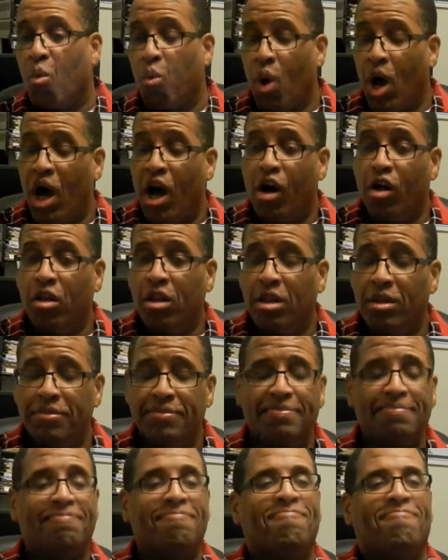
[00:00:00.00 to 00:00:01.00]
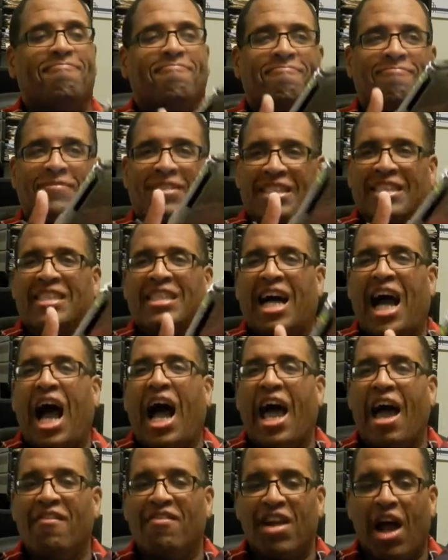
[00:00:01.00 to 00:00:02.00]
Well,
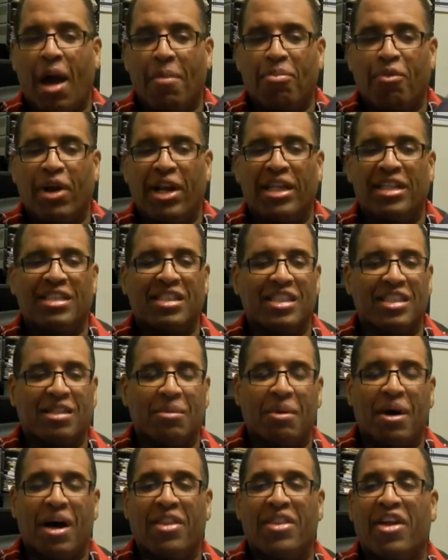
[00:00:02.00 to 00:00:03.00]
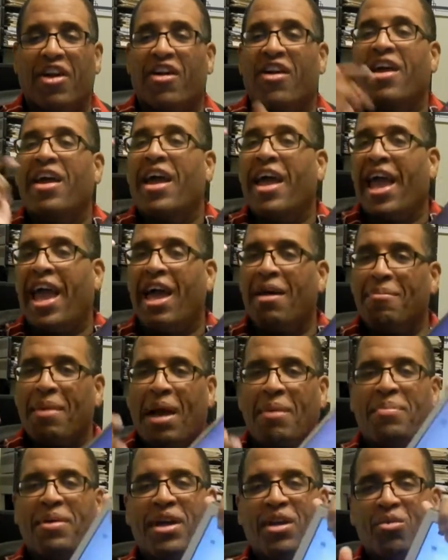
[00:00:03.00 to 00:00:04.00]
I have an operating system on there, and
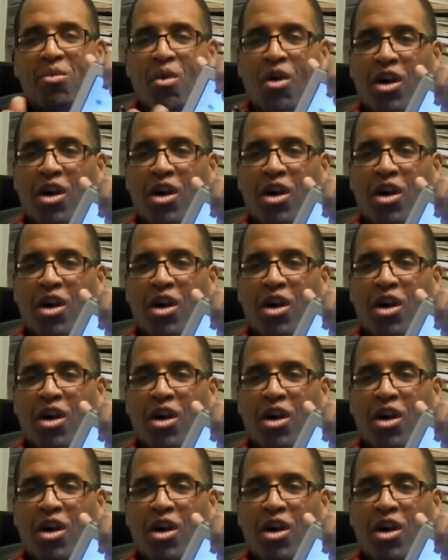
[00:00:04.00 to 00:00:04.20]
my pen